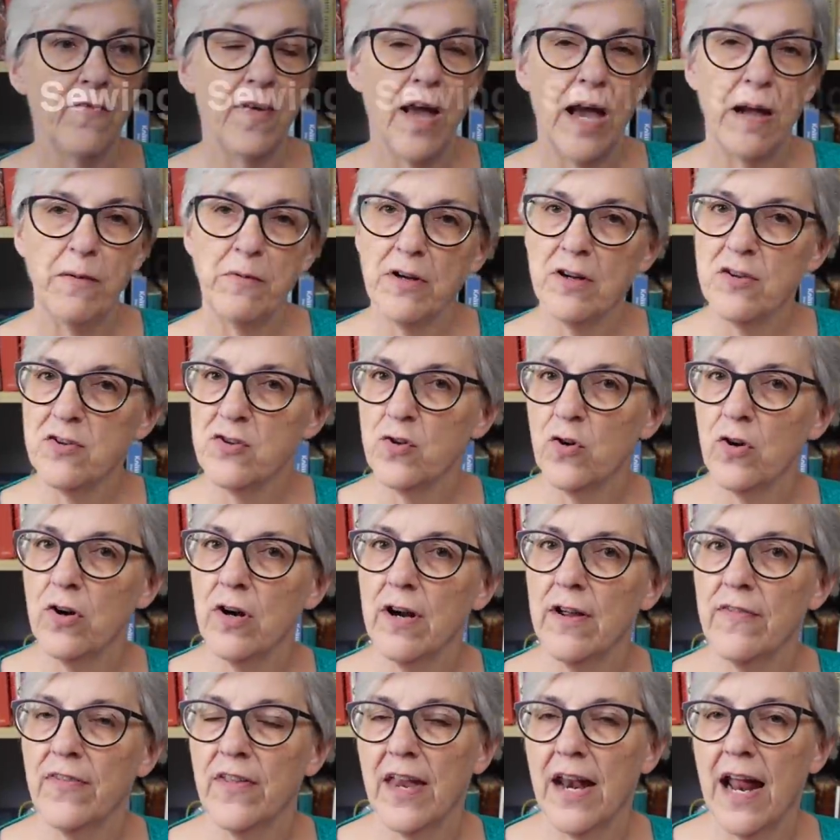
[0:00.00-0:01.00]
fabric
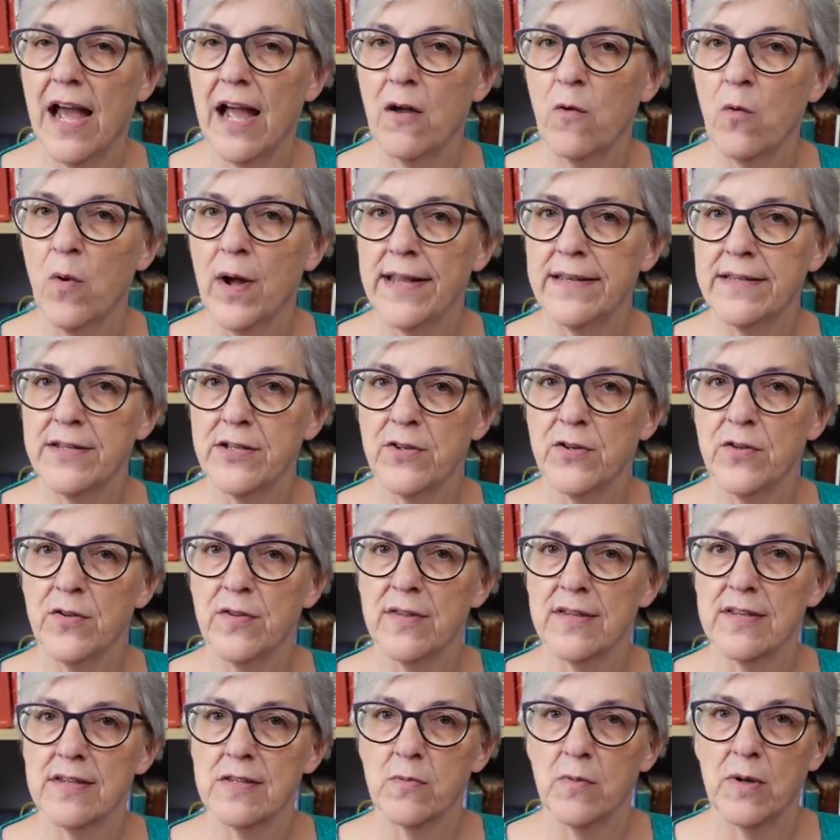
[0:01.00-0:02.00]
store that I went to
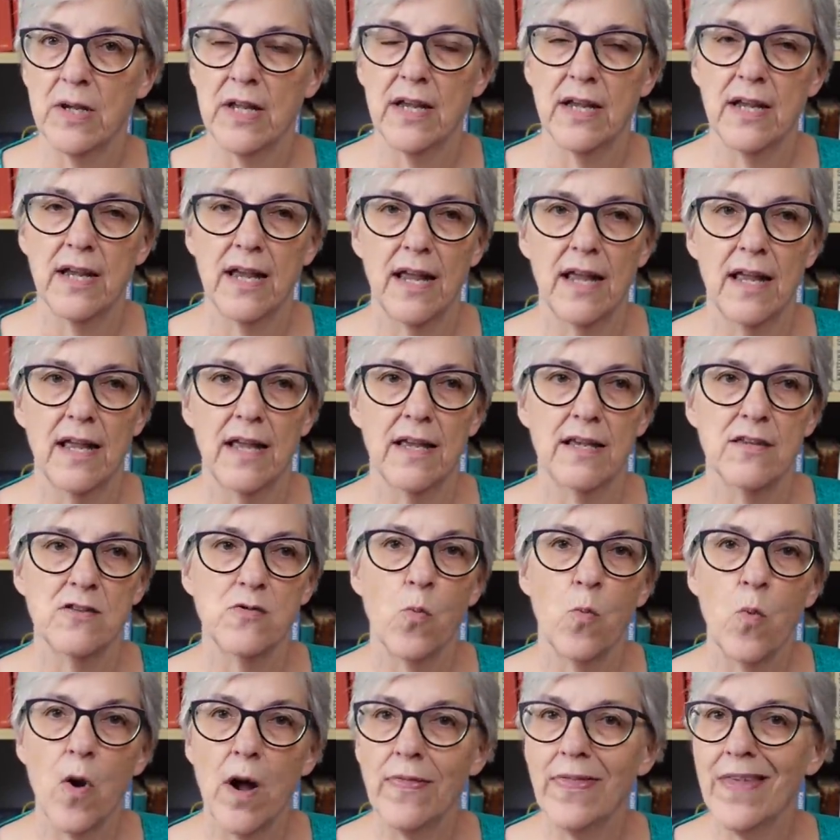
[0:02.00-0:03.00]
this week is
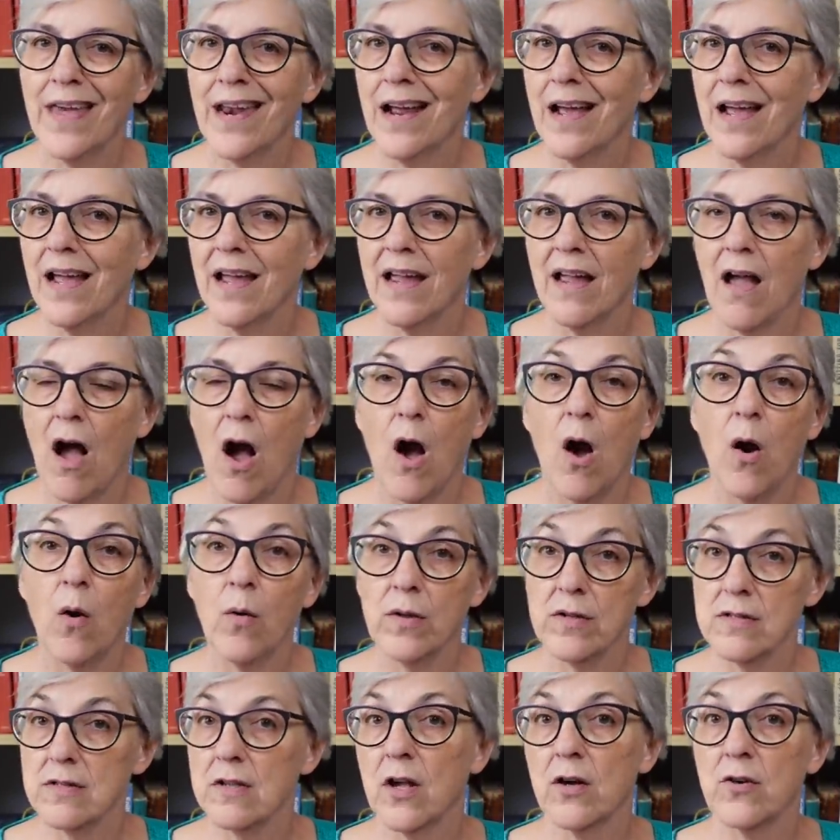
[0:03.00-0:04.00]
one that I
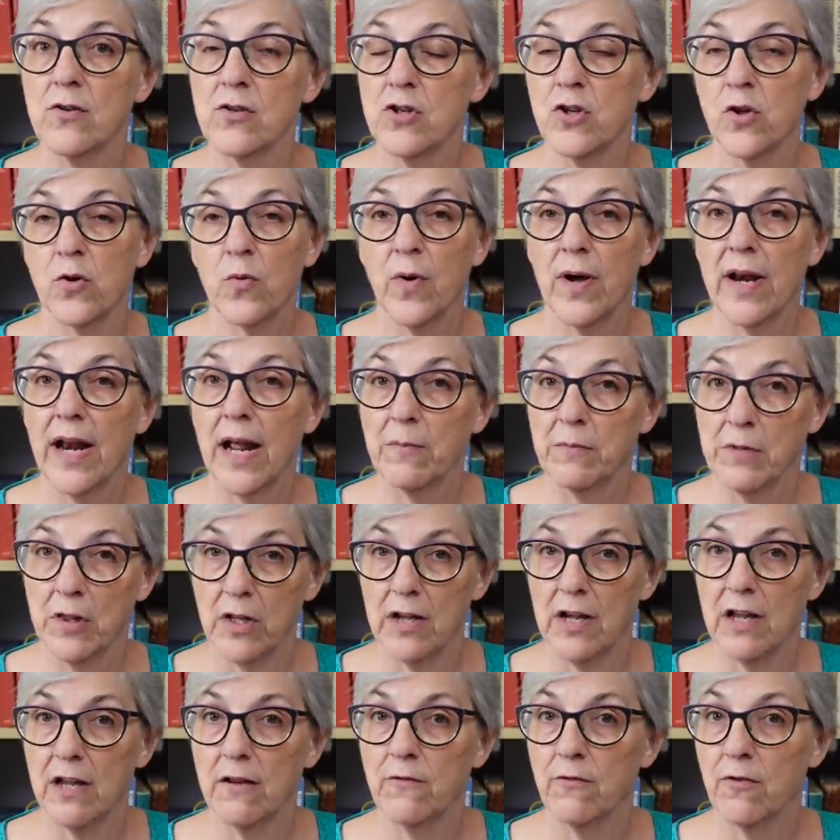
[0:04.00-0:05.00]
always go to when I'm
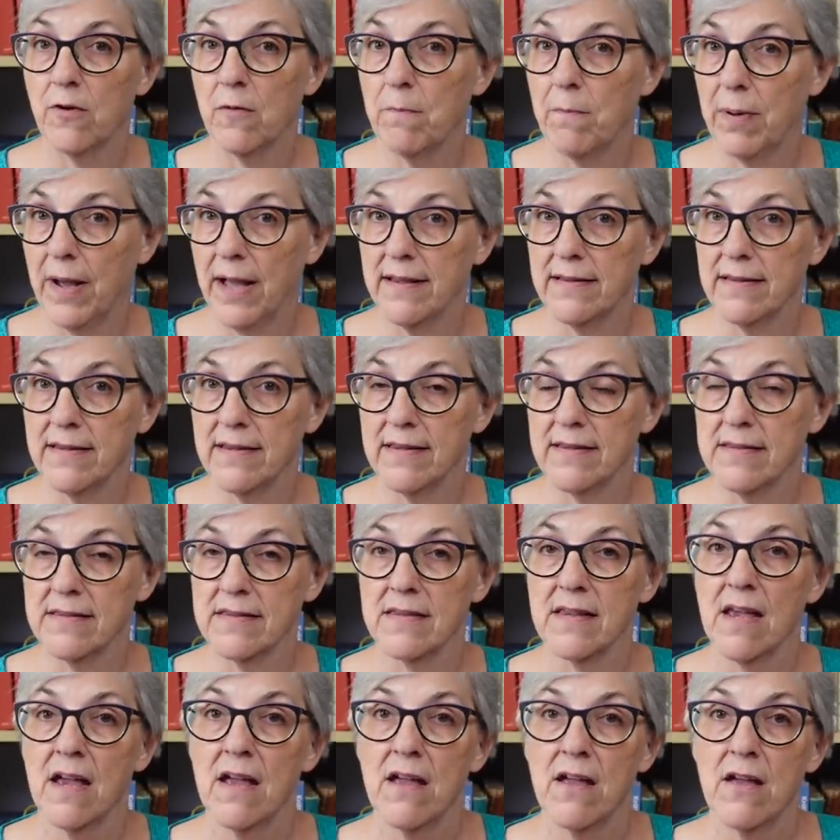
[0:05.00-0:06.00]
looking for
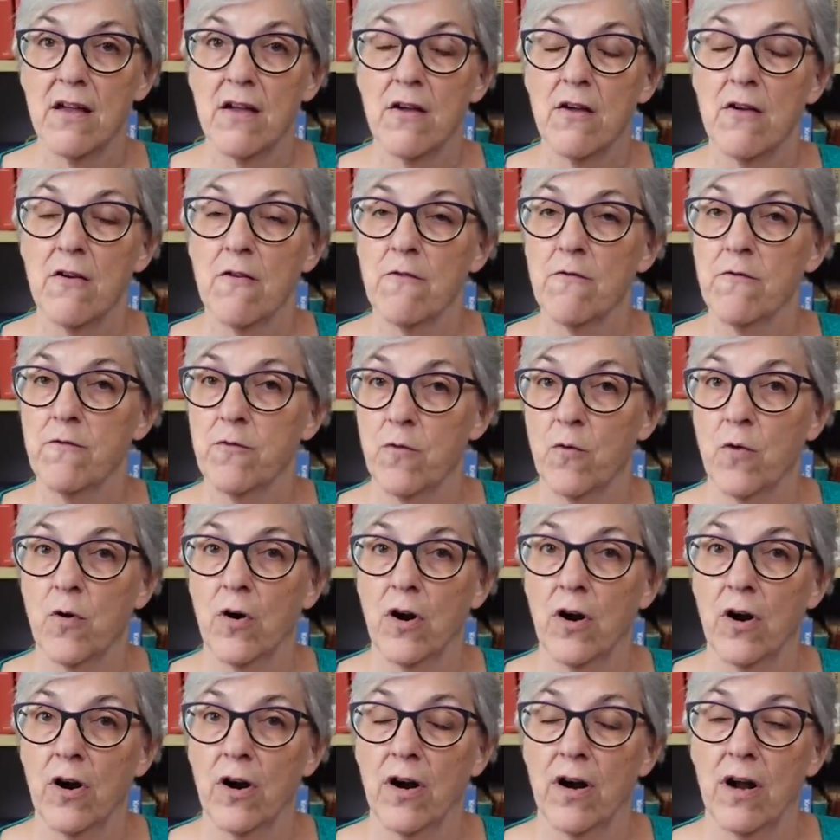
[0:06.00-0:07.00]
buttons
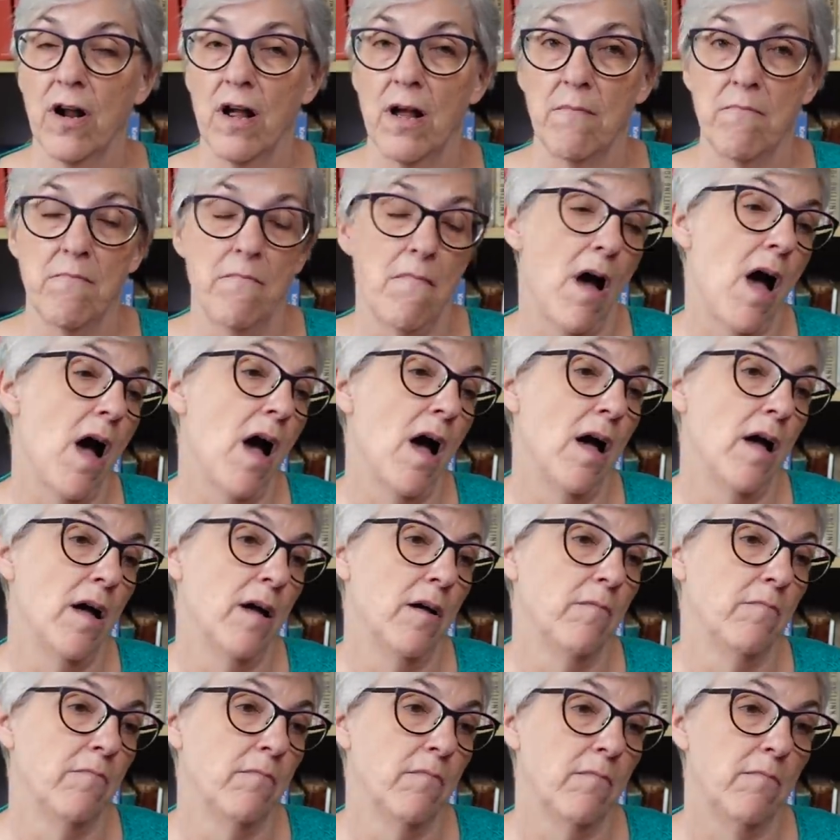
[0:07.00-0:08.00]
for
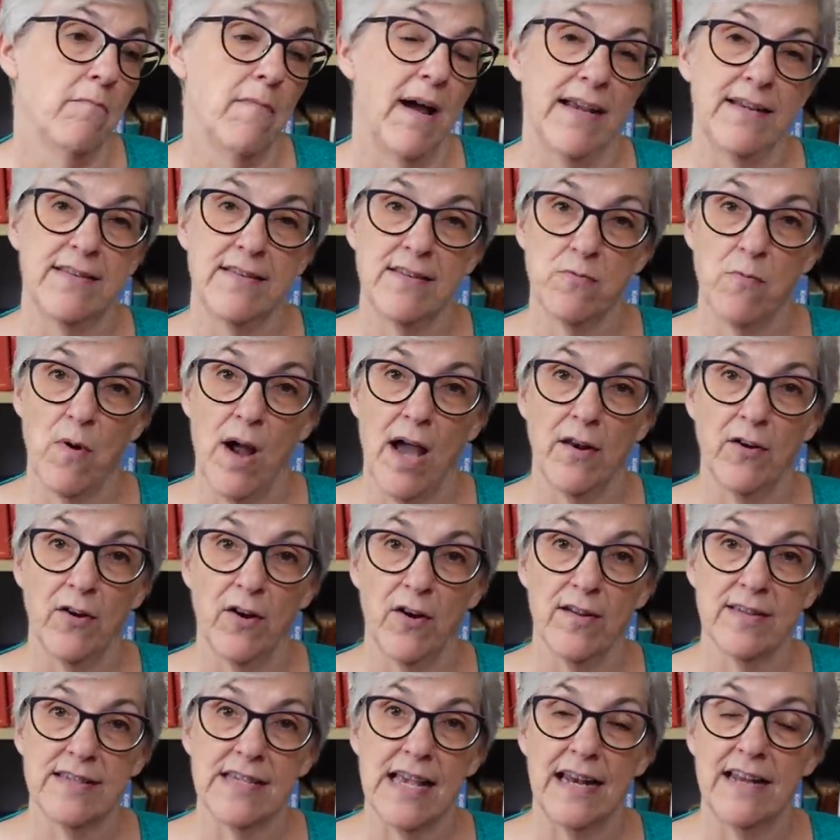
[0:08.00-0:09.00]
my
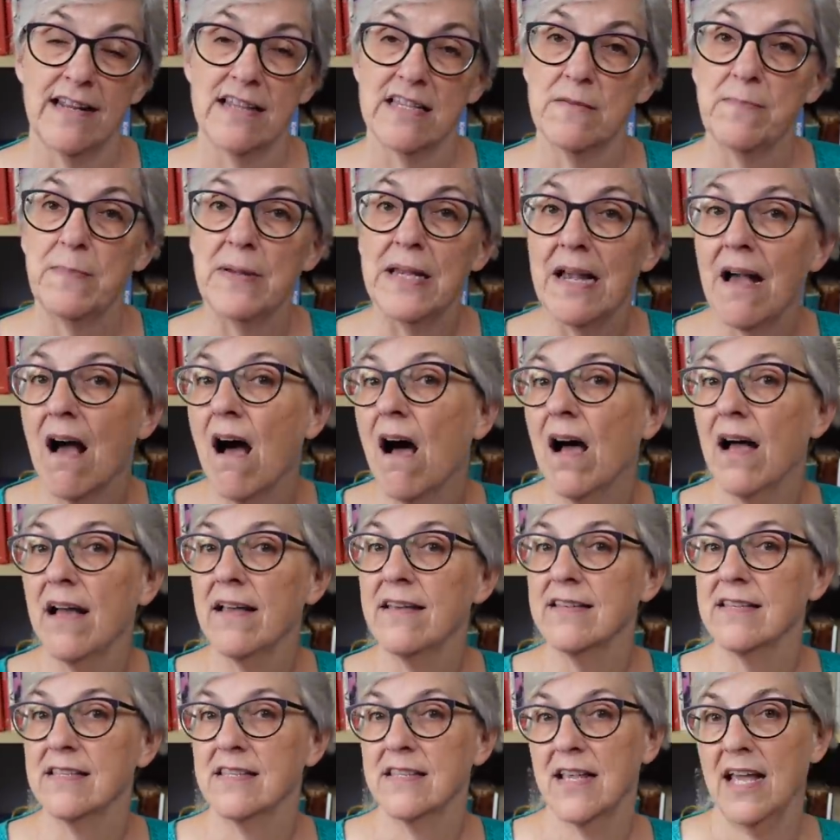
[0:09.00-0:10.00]
sweaters, and it's
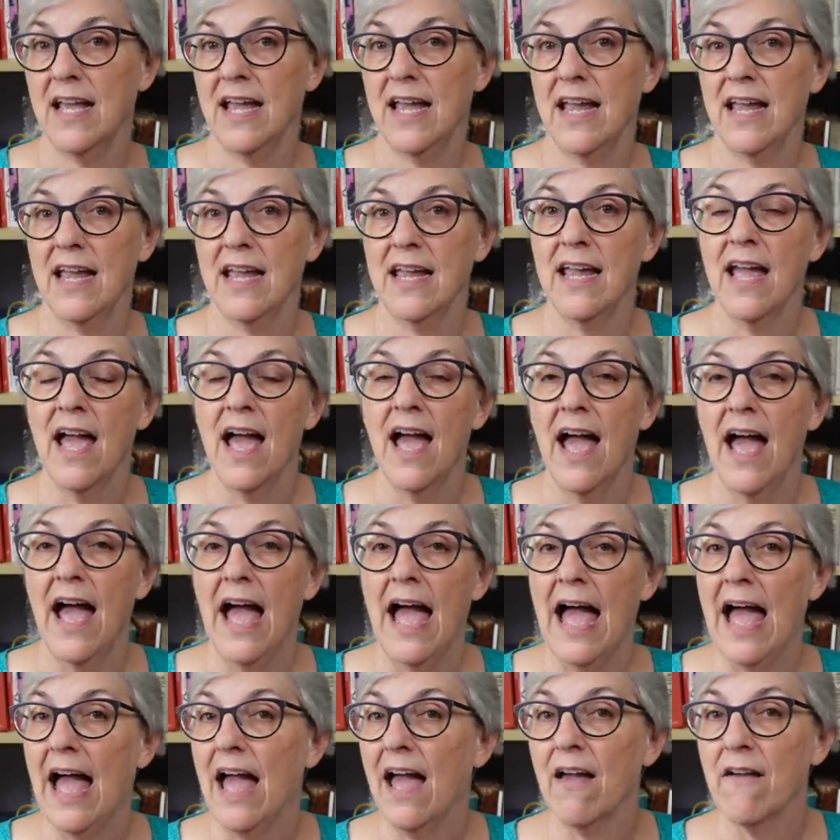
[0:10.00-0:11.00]
because they
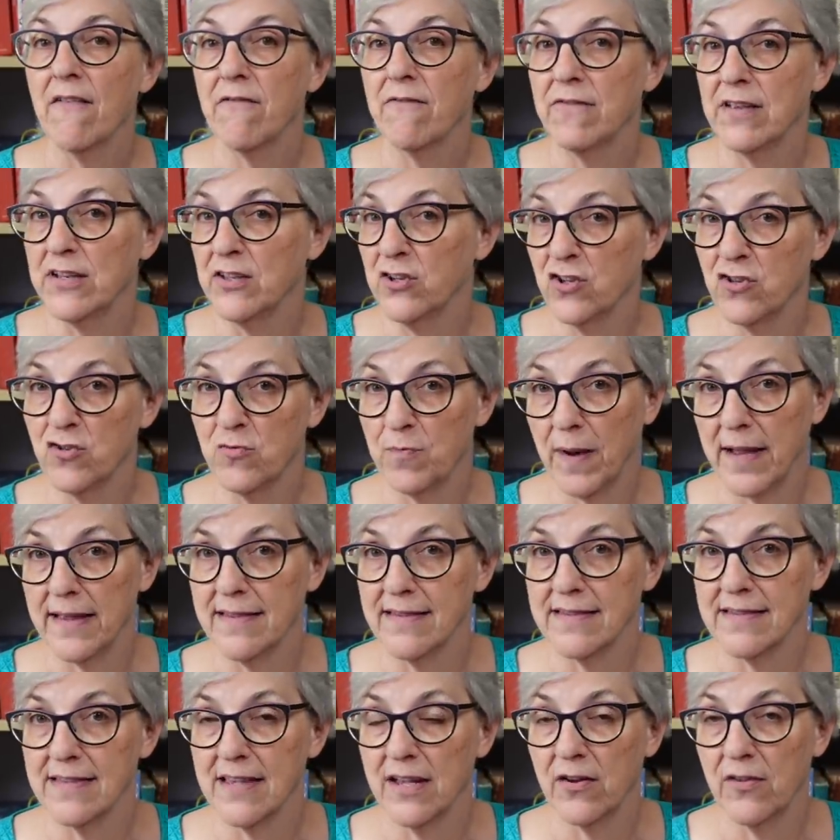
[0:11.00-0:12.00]
have vintage
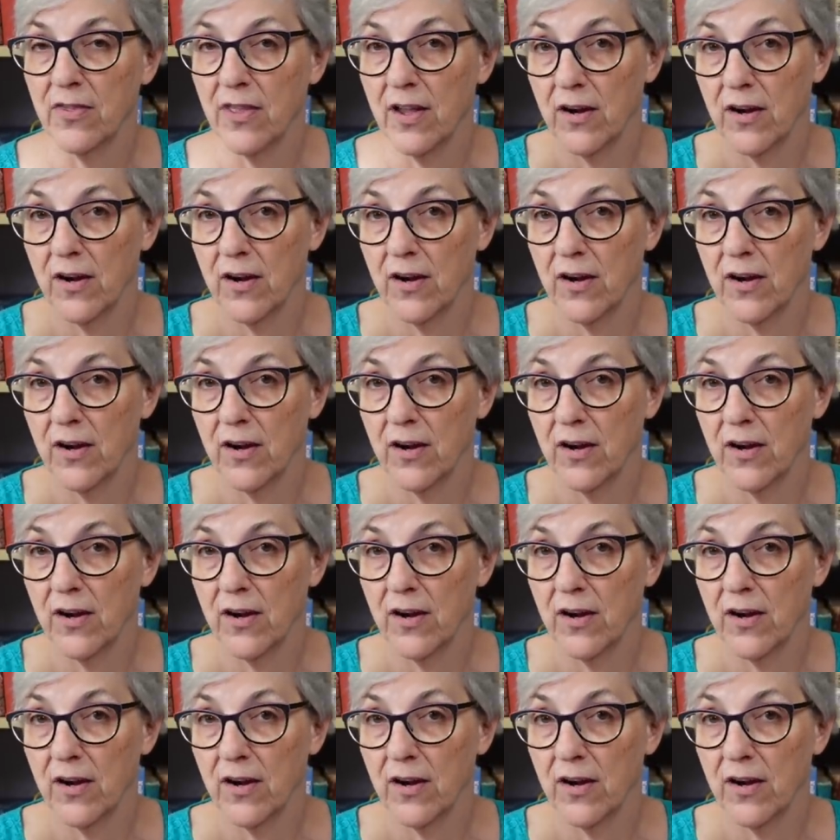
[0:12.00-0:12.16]
buttons there.